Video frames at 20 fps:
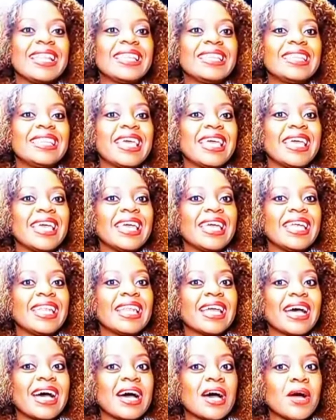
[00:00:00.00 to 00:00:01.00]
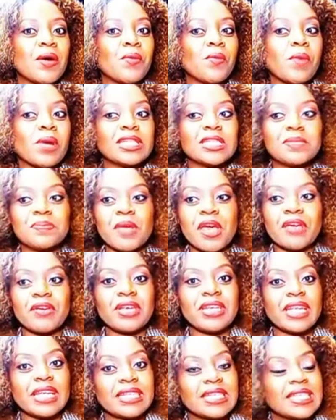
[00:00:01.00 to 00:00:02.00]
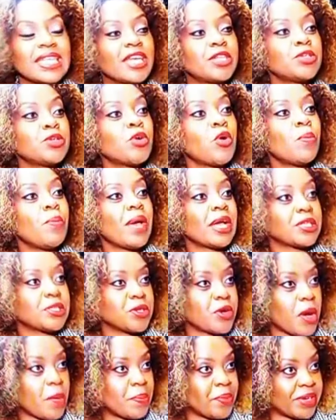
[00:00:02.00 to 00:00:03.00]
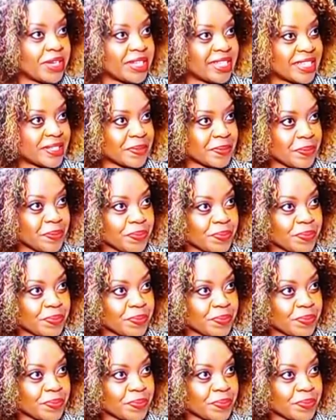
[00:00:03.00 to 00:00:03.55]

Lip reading: And then once married, I decided to go back to corporate.